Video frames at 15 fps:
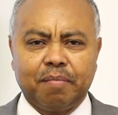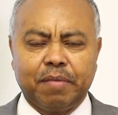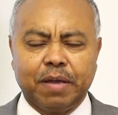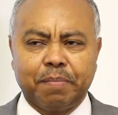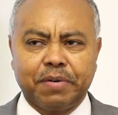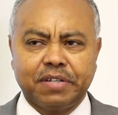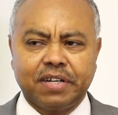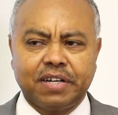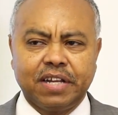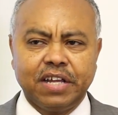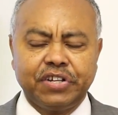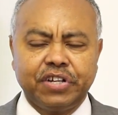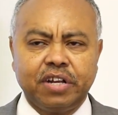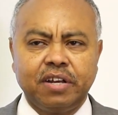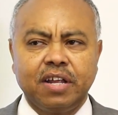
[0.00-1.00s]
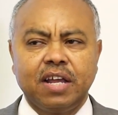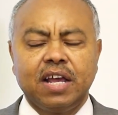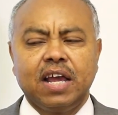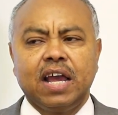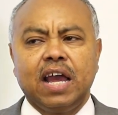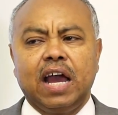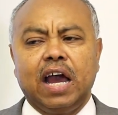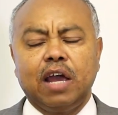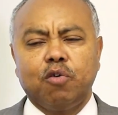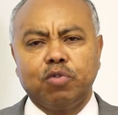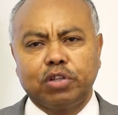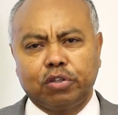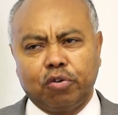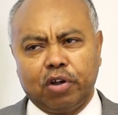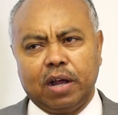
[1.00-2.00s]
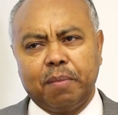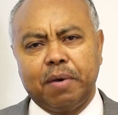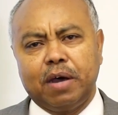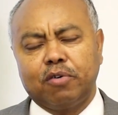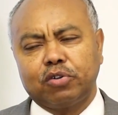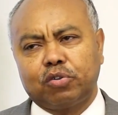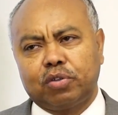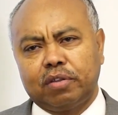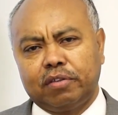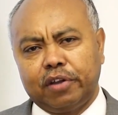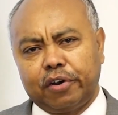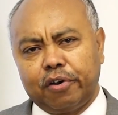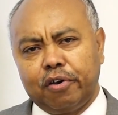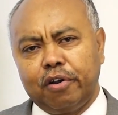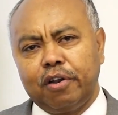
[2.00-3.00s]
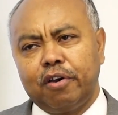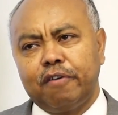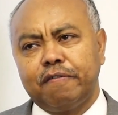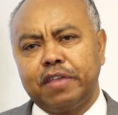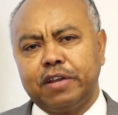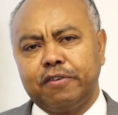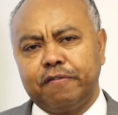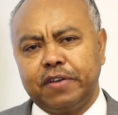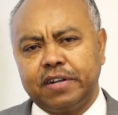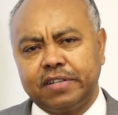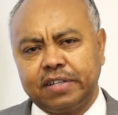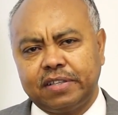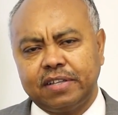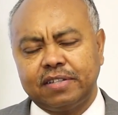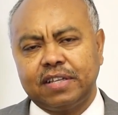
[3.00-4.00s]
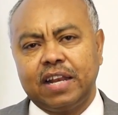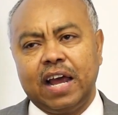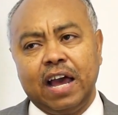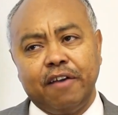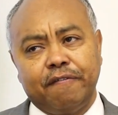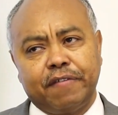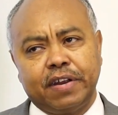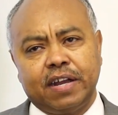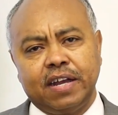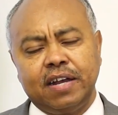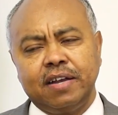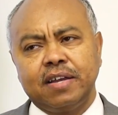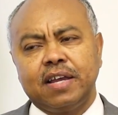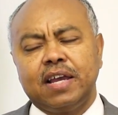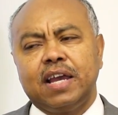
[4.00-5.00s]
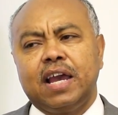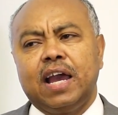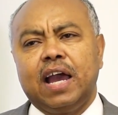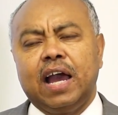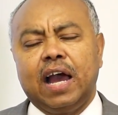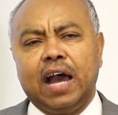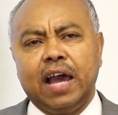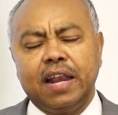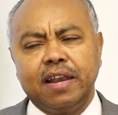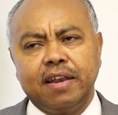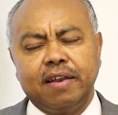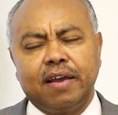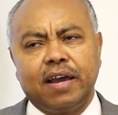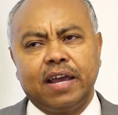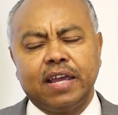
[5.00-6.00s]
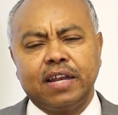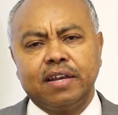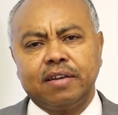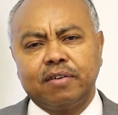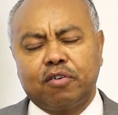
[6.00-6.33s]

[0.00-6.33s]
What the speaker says: my presentation. I will talk about the role of the universities in Africa and in